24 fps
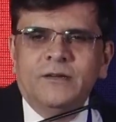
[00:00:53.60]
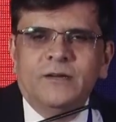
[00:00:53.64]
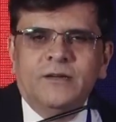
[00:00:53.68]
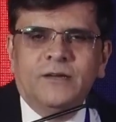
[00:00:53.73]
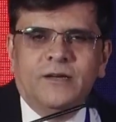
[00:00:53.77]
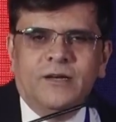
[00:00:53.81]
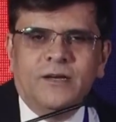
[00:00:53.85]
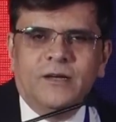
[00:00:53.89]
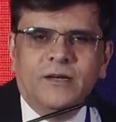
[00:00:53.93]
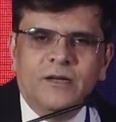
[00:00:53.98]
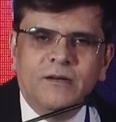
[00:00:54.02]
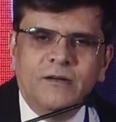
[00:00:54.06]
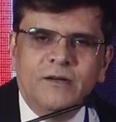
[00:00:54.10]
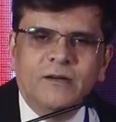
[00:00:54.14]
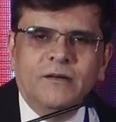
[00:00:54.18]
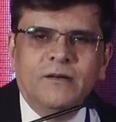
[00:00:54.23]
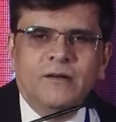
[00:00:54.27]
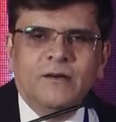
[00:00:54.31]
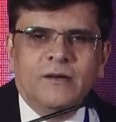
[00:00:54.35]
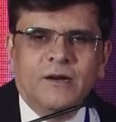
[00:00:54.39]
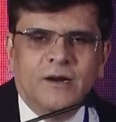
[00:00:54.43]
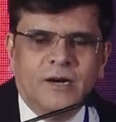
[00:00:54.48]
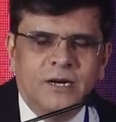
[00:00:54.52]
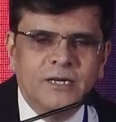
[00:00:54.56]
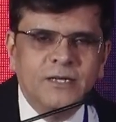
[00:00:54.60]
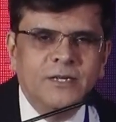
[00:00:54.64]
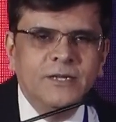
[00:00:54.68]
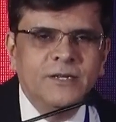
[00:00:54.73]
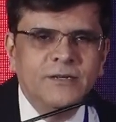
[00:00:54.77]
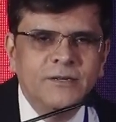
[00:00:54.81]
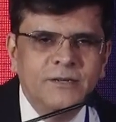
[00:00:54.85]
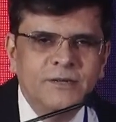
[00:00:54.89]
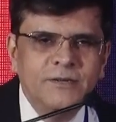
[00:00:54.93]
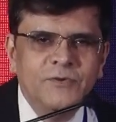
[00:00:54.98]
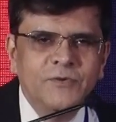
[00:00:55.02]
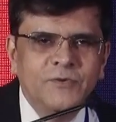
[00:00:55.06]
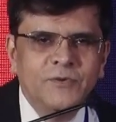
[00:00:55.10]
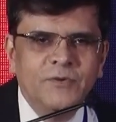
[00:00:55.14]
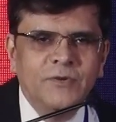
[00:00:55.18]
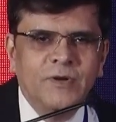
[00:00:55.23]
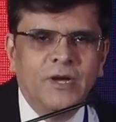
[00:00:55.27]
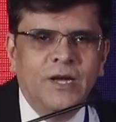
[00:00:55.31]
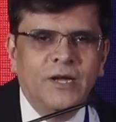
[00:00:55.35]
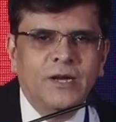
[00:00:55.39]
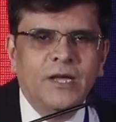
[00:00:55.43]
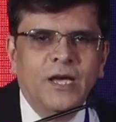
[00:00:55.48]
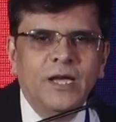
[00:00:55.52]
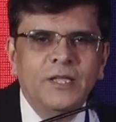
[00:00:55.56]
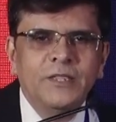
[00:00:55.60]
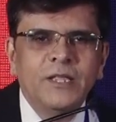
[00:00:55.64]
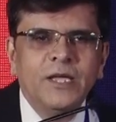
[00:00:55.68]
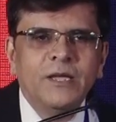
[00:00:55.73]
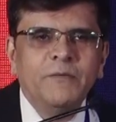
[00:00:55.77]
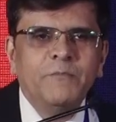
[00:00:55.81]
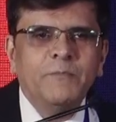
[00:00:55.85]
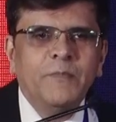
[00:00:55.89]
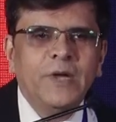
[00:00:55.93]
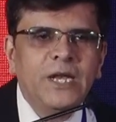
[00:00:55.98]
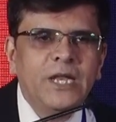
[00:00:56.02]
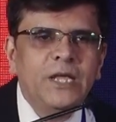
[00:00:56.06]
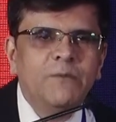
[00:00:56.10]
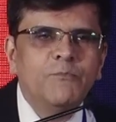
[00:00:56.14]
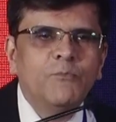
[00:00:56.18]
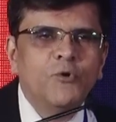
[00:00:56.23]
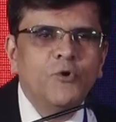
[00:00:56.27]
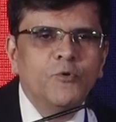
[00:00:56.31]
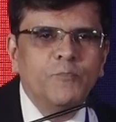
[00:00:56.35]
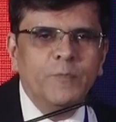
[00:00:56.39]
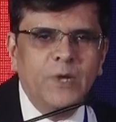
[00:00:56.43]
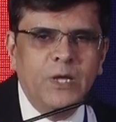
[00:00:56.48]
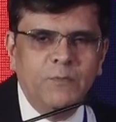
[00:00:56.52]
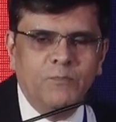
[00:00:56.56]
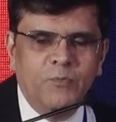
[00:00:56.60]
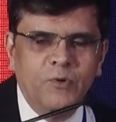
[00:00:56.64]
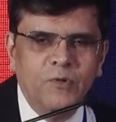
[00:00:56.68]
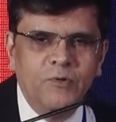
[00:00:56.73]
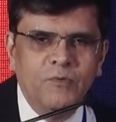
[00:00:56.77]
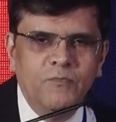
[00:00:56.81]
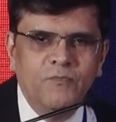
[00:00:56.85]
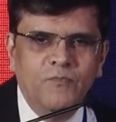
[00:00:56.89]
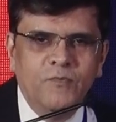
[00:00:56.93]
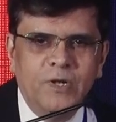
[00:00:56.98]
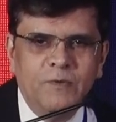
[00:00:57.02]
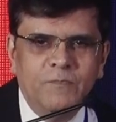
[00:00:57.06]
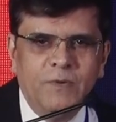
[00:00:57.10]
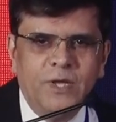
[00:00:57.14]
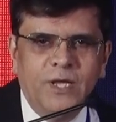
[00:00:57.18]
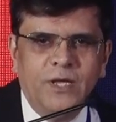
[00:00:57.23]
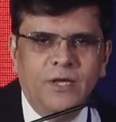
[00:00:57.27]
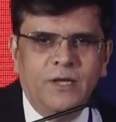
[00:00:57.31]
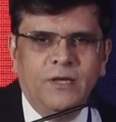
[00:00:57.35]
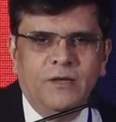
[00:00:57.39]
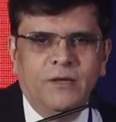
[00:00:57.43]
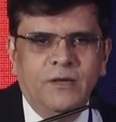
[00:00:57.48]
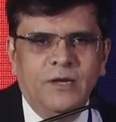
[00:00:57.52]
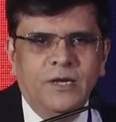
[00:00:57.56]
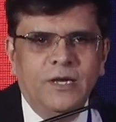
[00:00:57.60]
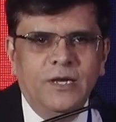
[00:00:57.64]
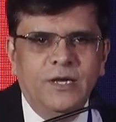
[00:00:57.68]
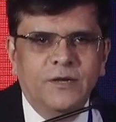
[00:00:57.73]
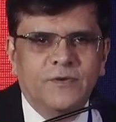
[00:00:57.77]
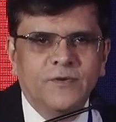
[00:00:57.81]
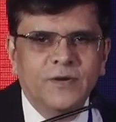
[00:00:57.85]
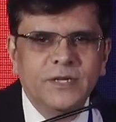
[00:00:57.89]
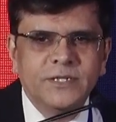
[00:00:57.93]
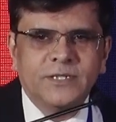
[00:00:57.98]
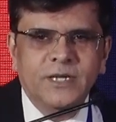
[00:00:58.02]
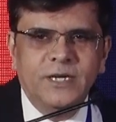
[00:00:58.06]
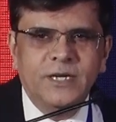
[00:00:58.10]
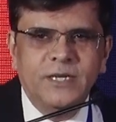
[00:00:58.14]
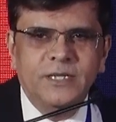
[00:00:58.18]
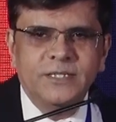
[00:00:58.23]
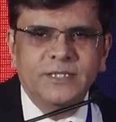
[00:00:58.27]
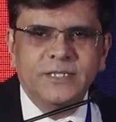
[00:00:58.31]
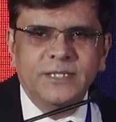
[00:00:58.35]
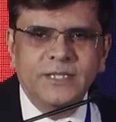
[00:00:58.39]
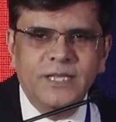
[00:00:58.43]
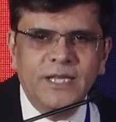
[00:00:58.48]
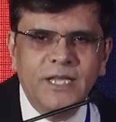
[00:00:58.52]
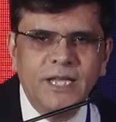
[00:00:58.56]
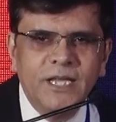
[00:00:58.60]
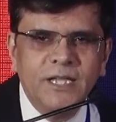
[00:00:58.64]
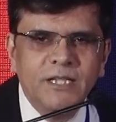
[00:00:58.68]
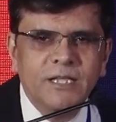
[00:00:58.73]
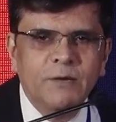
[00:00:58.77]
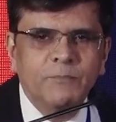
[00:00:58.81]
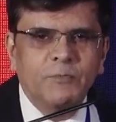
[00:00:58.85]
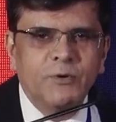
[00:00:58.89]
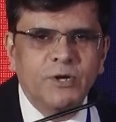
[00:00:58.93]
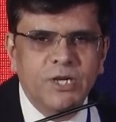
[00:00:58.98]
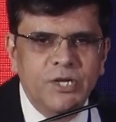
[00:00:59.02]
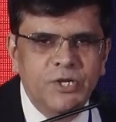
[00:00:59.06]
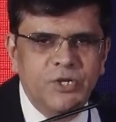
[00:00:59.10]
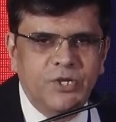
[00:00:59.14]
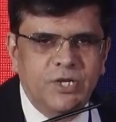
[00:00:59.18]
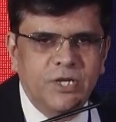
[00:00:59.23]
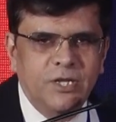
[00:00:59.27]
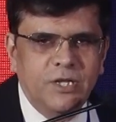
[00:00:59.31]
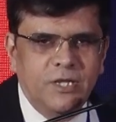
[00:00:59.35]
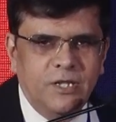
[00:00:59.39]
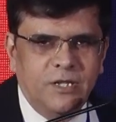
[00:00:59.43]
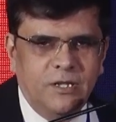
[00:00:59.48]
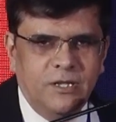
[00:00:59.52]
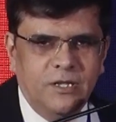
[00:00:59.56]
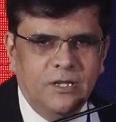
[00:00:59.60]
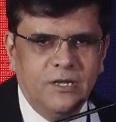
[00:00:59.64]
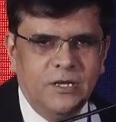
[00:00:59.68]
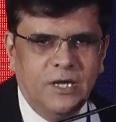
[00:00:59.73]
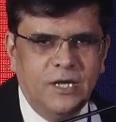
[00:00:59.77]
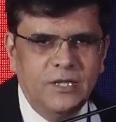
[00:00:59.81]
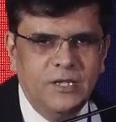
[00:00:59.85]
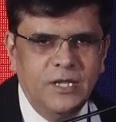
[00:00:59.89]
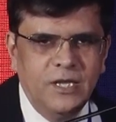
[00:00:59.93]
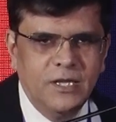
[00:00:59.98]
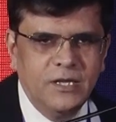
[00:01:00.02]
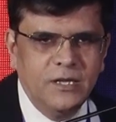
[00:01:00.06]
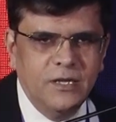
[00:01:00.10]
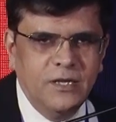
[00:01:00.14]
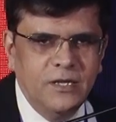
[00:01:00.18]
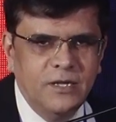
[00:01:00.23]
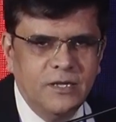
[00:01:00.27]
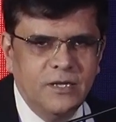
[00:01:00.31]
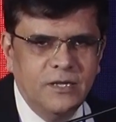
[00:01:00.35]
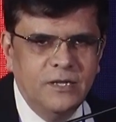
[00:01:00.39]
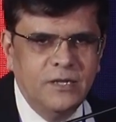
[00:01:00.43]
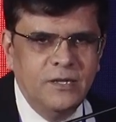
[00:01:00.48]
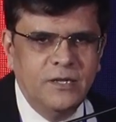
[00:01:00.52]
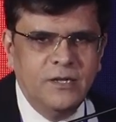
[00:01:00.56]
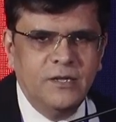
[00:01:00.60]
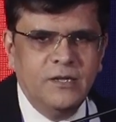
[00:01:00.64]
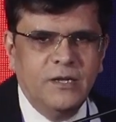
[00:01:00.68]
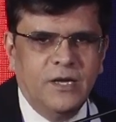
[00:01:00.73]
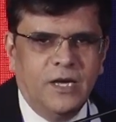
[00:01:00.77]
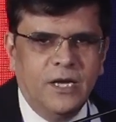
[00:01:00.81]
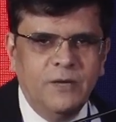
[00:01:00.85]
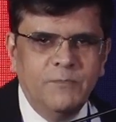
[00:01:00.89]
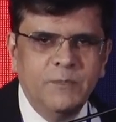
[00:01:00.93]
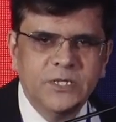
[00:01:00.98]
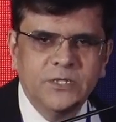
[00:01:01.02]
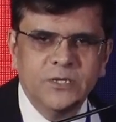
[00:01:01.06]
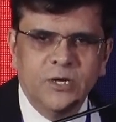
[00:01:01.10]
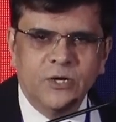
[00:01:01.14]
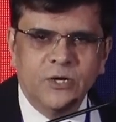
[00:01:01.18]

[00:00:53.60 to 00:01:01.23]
cart, and I think many more people will be interested, seeing the potential. I think I must